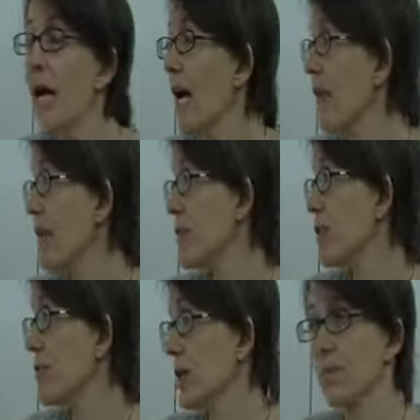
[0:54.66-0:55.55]
and then
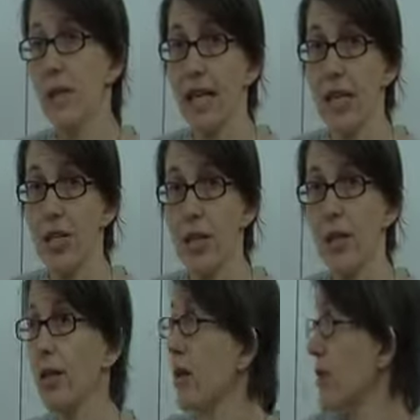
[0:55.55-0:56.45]
do
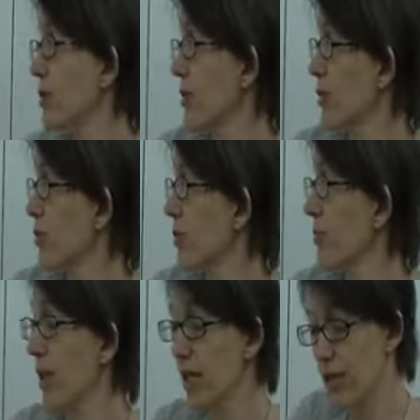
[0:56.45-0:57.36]
multiplication. So I'll do
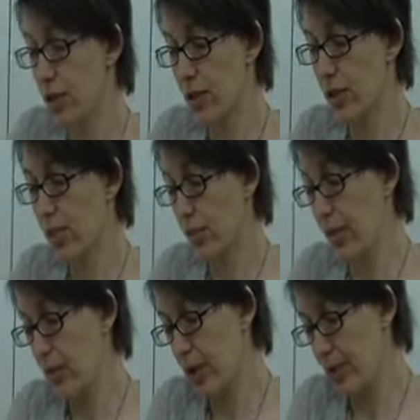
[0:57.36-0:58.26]
3 to the
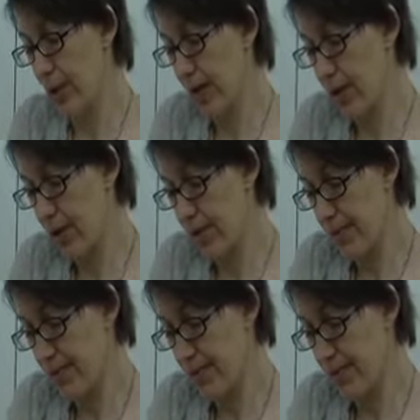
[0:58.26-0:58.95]
2.1 power,